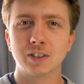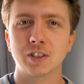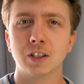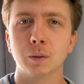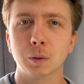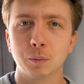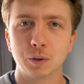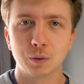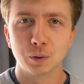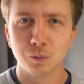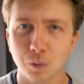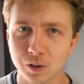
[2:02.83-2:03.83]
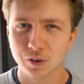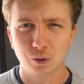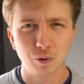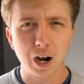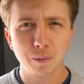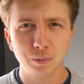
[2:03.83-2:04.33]
there's a limit between what is
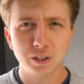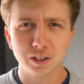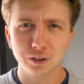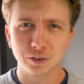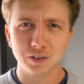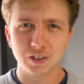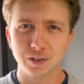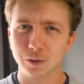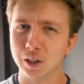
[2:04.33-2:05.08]
crappy and you can still